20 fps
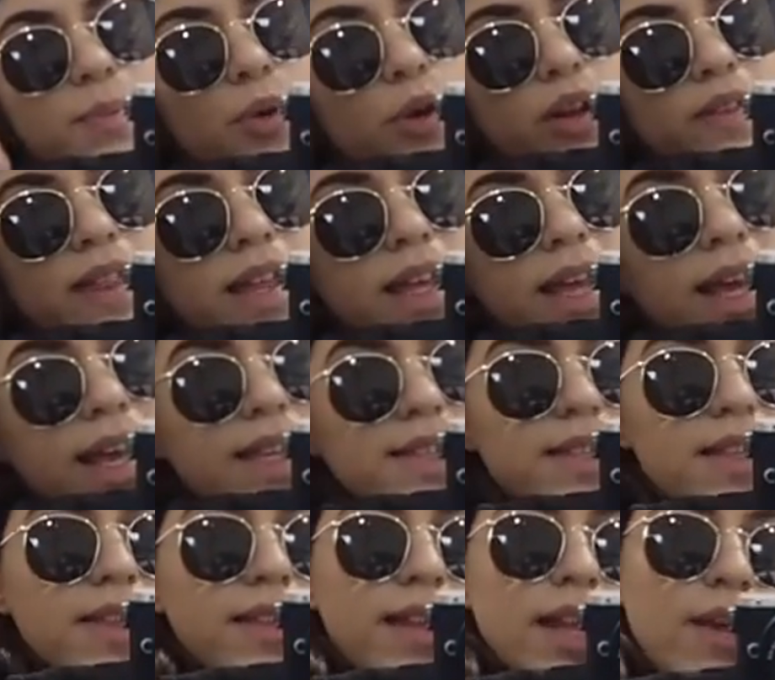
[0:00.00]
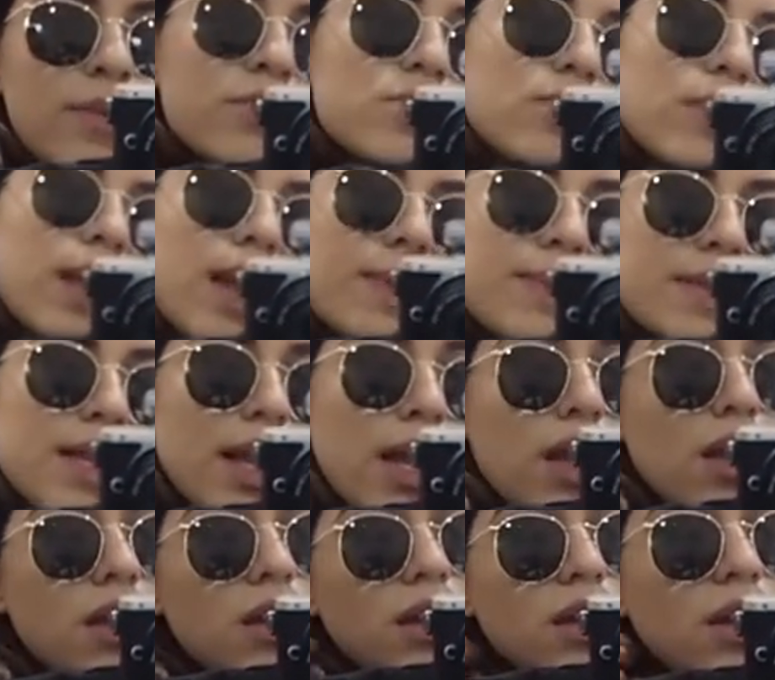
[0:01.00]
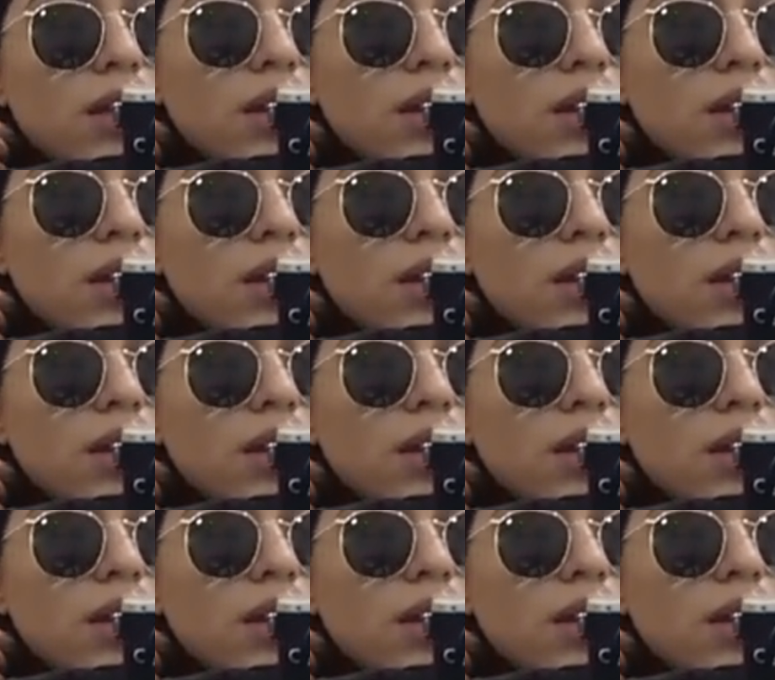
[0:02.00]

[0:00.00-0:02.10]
broke in their case the other day, which is really upsetting.